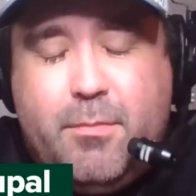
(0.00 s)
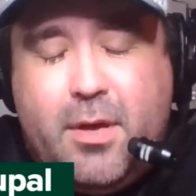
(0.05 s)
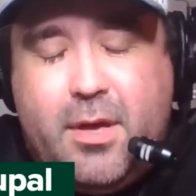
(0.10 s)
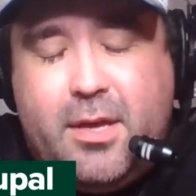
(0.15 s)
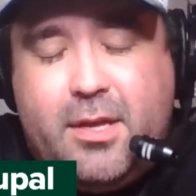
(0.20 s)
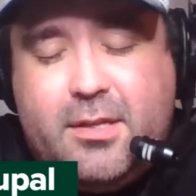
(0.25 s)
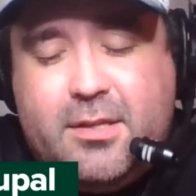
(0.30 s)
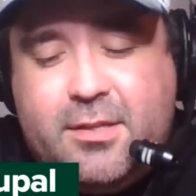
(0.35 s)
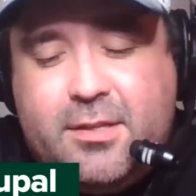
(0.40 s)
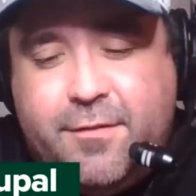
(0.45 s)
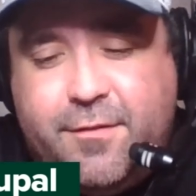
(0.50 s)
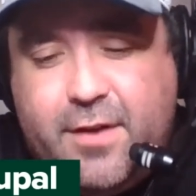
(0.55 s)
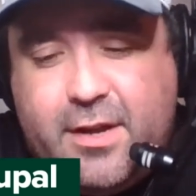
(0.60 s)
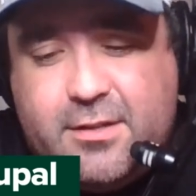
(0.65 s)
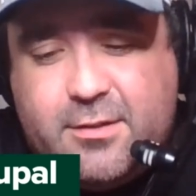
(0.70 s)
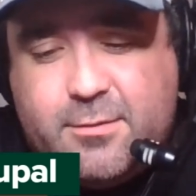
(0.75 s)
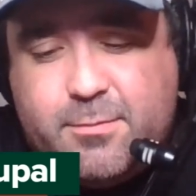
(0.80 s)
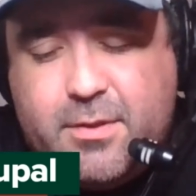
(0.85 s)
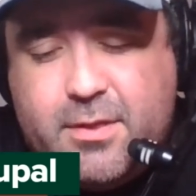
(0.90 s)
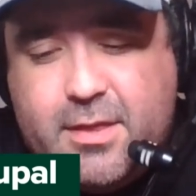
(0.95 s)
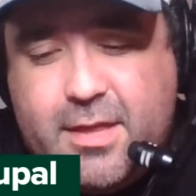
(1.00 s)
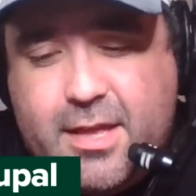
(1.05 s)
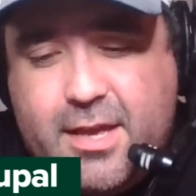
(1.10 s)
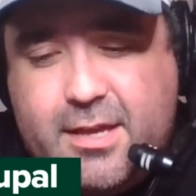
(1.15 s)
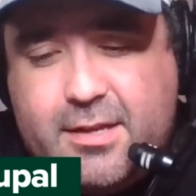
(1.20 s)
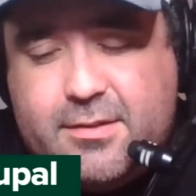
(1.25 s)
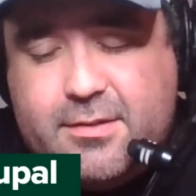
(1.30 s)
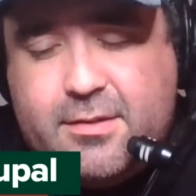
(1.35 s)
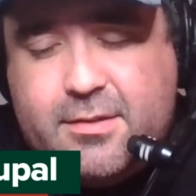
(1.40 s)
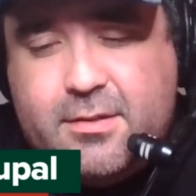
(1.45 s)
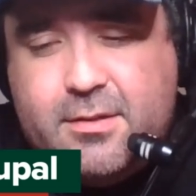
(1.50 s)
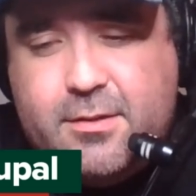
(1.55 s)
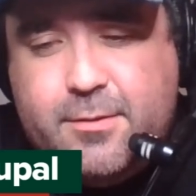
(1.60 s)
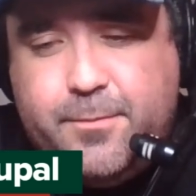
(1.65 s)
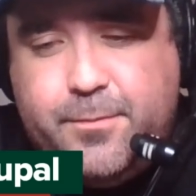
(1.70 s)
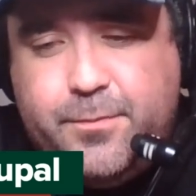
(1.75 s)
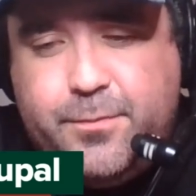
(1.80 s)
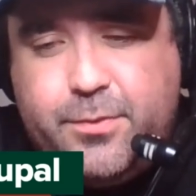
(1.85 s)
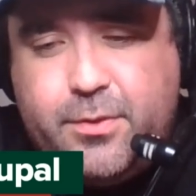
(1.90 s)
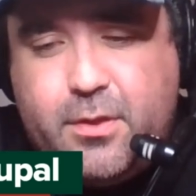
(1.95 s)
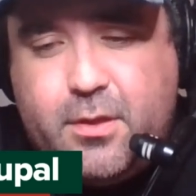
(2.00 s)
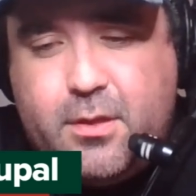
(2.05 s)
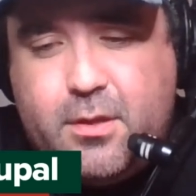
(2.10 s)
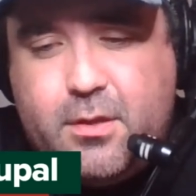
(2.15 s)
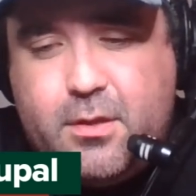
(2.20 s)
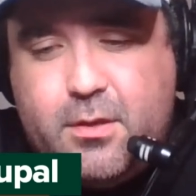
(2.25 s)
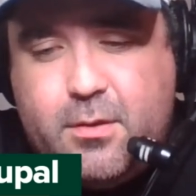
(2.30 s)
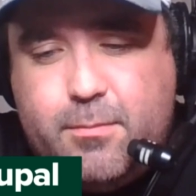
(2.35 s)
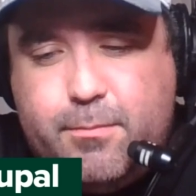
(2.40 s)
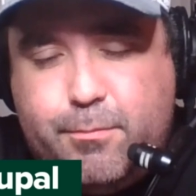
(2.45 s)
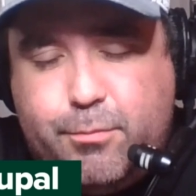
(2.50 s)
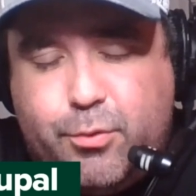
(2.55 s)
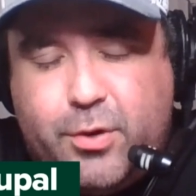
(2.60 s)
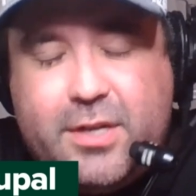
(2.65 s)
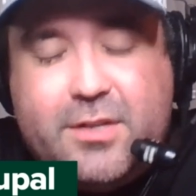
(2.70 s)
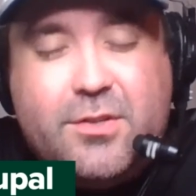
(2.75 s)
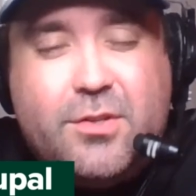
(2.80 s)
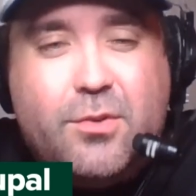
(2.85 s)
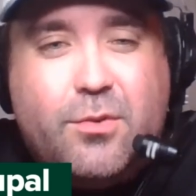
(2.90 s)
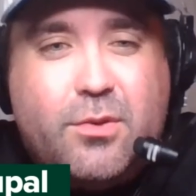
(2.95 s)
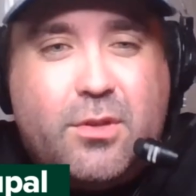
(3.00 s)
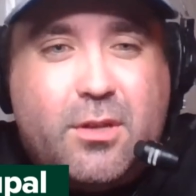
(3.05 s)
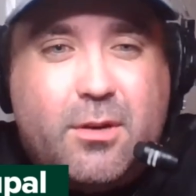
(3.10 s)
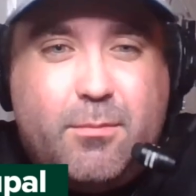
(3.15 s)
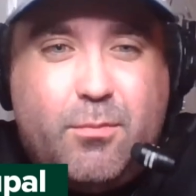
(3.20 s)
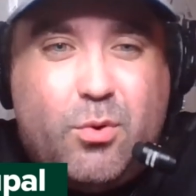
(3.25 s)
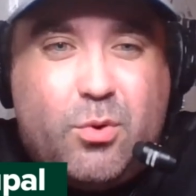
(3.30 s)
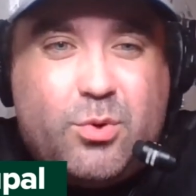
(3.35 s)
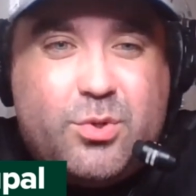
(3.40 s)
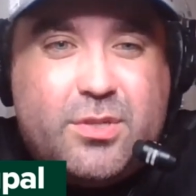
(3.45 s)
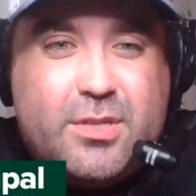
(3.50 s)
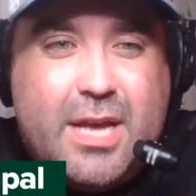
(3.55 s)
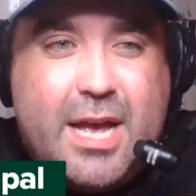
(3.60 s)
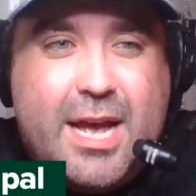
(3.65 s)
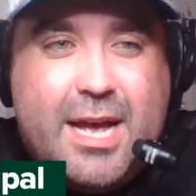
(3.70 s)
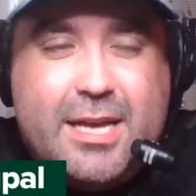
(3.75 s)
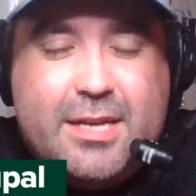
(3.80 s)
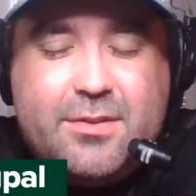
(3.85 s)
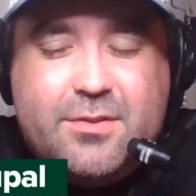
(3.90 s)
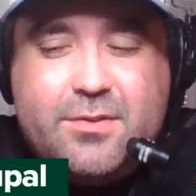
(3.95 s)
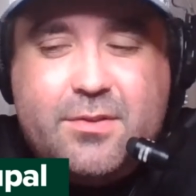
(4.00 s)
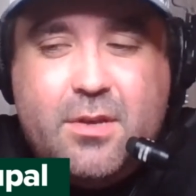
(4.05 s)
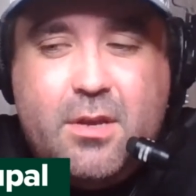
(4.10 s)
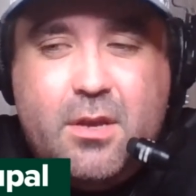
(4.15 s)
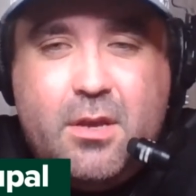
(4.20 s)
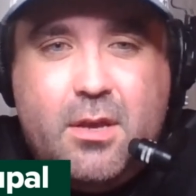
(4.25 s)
a defenseman that brings you a little more size,